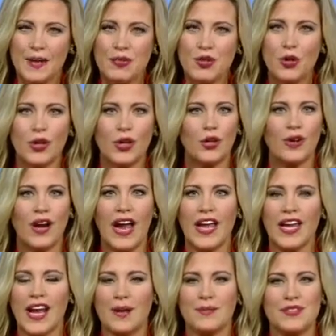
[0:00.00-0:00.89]
I'm doing
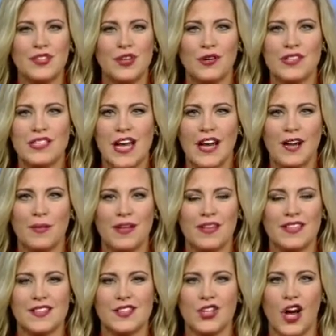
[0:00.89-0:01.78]
great. I'm so excited
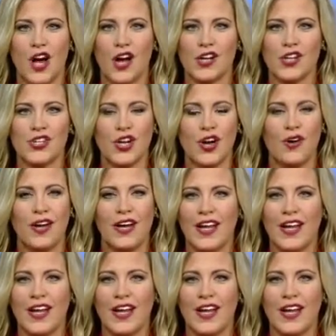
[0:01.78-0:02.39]
about this dog show,